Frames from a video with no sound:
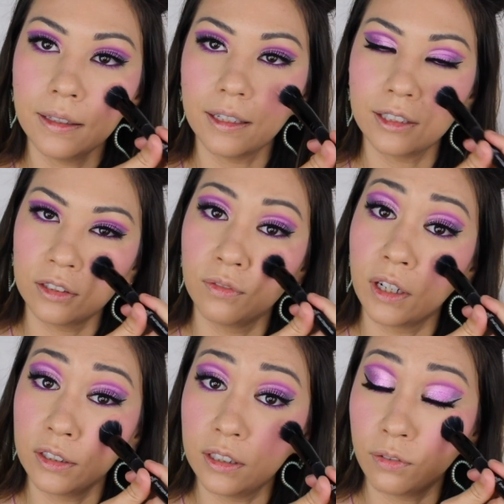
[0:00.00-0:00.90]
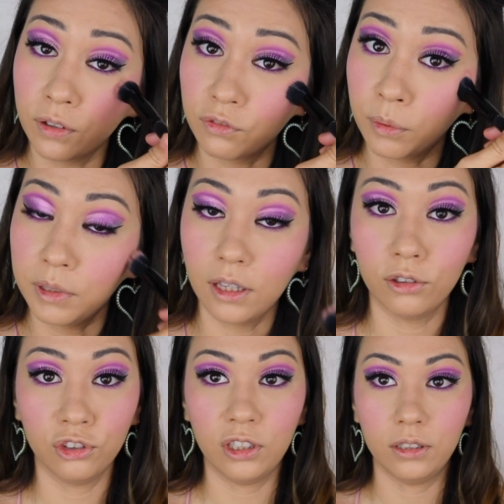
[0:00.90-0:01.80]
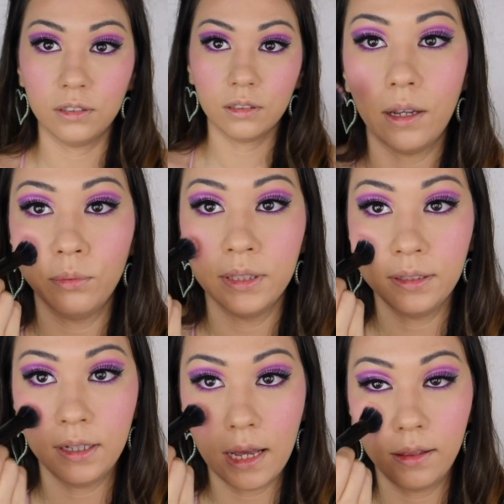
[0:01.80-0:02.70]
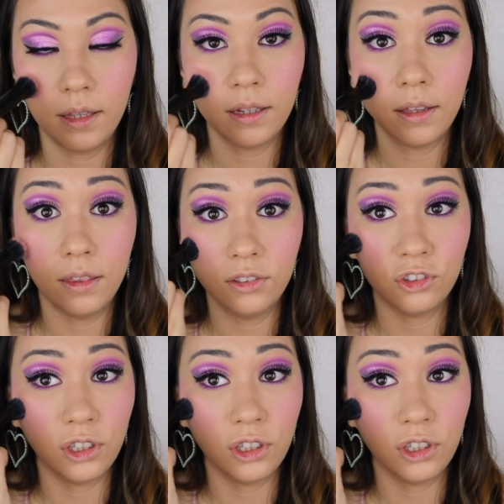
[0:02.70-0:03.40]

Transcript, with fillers: like it's very different from the other shades. I really like this